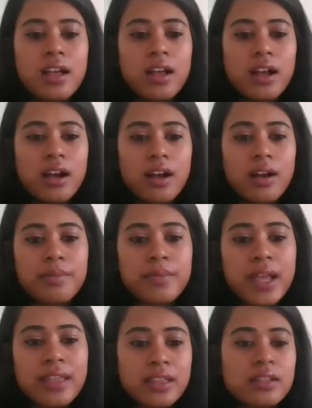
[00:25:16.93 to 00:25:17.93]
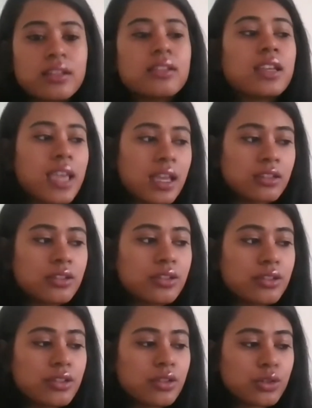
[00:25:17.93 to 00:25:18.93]
And then again,
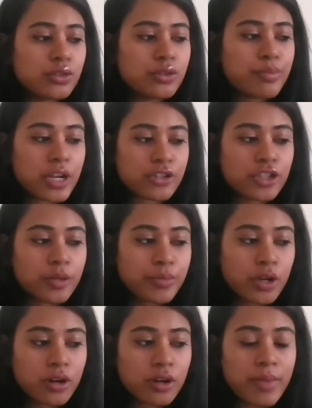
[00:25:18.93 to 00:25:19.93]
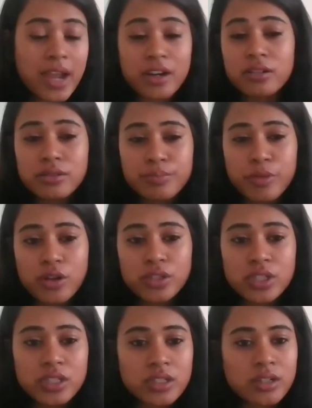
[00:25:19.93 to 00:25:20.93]
you could brush up your
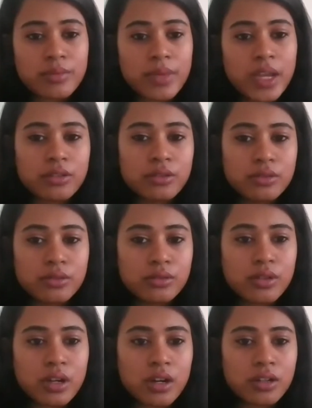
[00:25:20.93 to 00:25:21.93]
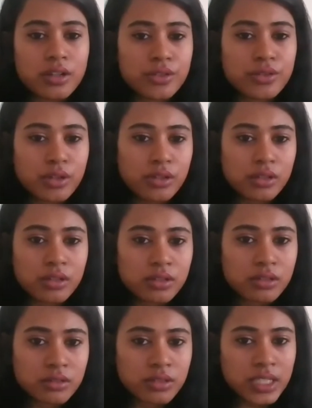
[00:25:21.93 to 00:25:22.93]
microprocessor and
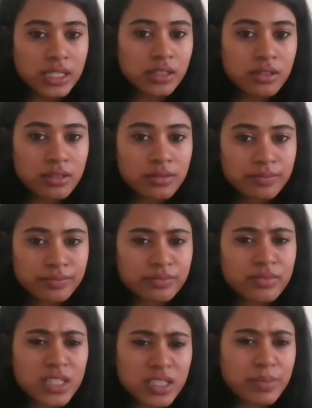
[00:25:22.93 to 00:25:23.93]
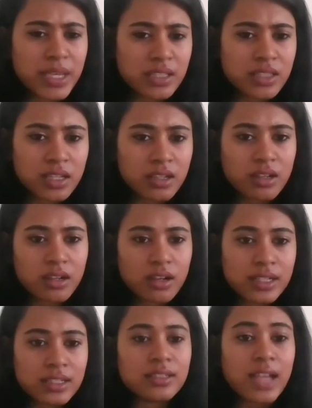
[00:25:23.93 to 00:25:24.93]
microcontroller skills. Just a basic,
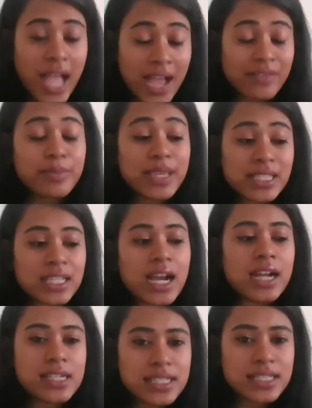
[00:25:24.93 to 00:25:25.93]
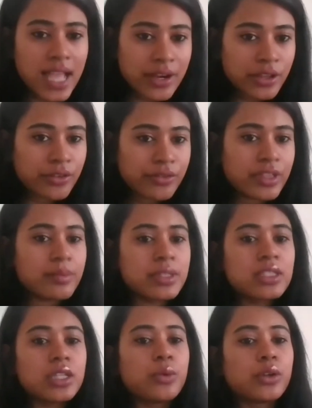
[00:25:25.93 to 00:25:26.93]
have a basic understanding of them
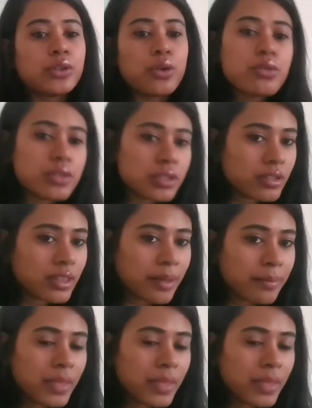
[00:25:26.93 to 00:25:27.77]
and see what goes into them.